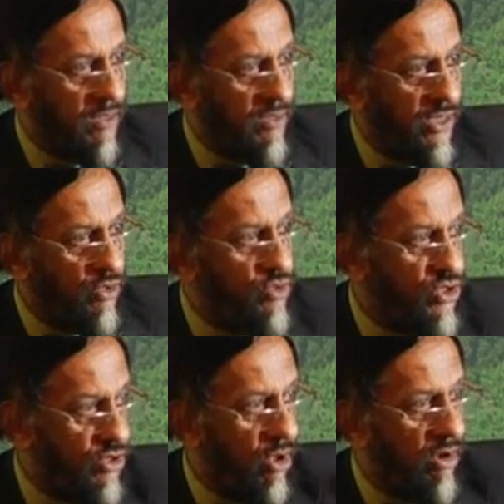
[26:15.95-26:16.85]
the
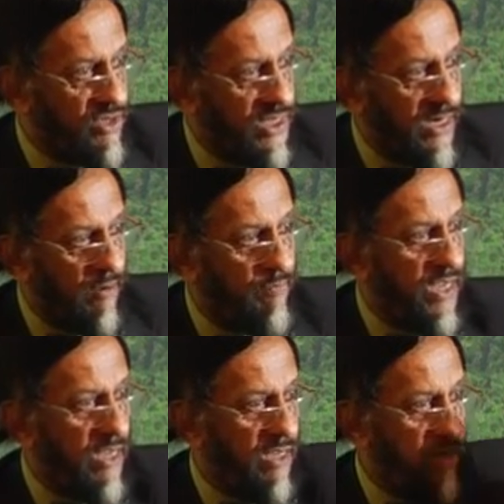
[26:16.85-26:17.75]
huge logs that are
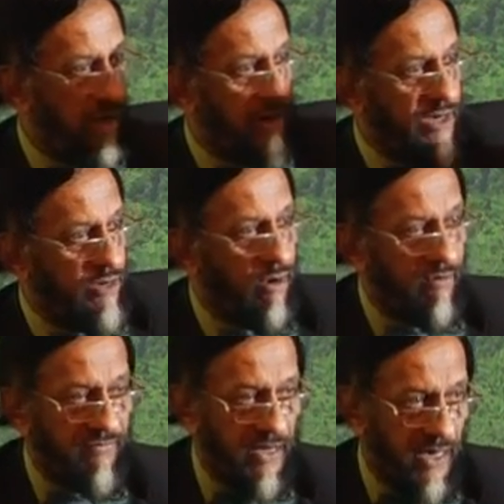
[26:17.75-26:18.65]
being carted
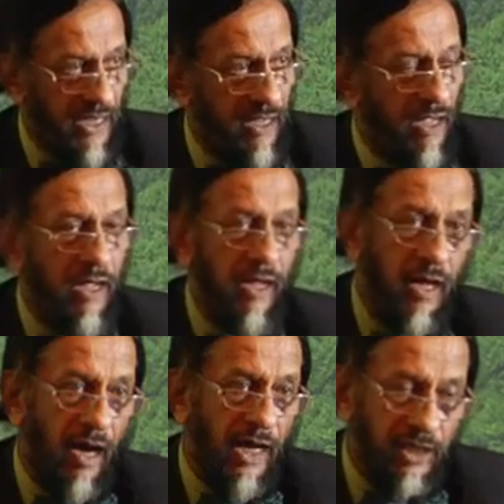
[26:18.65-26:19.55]
off. And
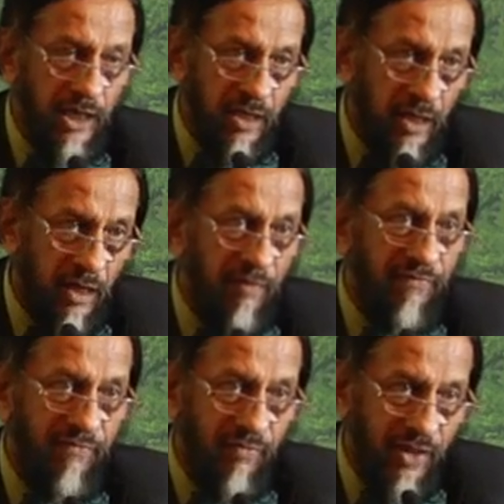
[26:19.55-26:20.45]
I think
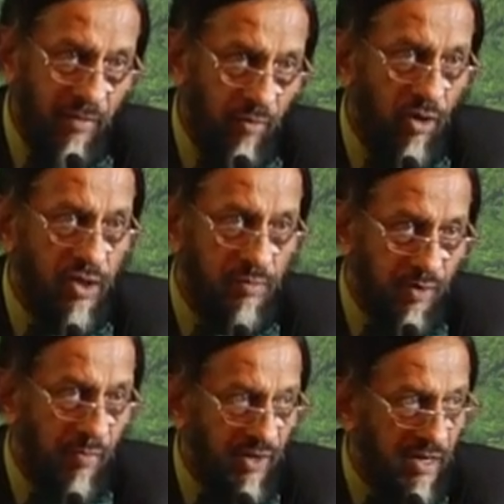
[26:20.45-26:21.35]
if there was
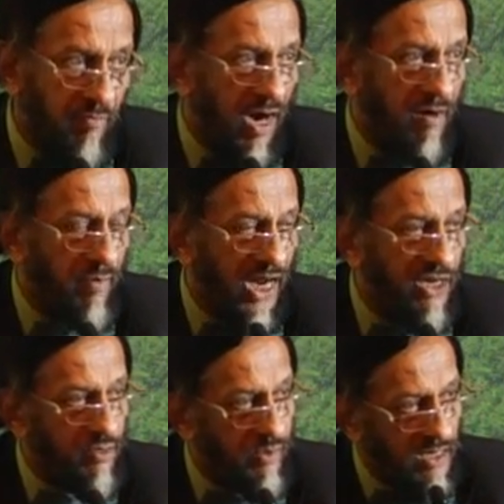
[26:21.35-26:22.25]
proper demand
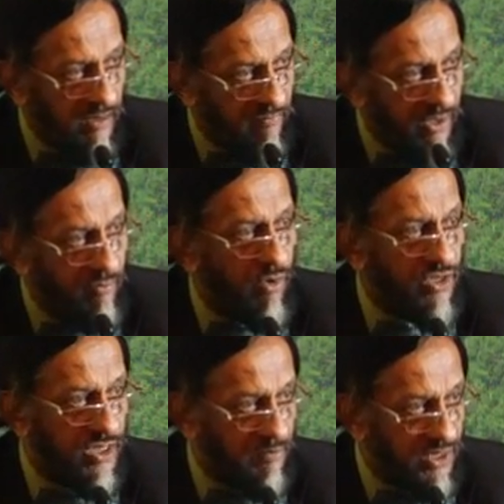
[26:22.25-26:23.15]
management, if there
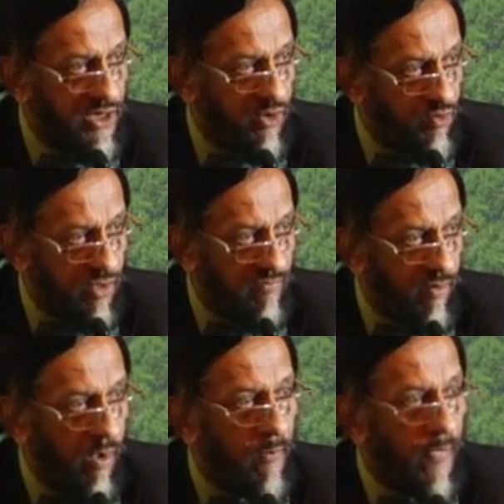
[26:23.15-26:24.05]
was substitution
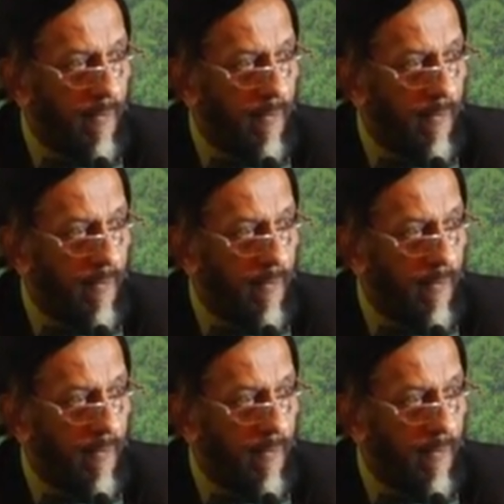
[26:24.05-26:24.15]
for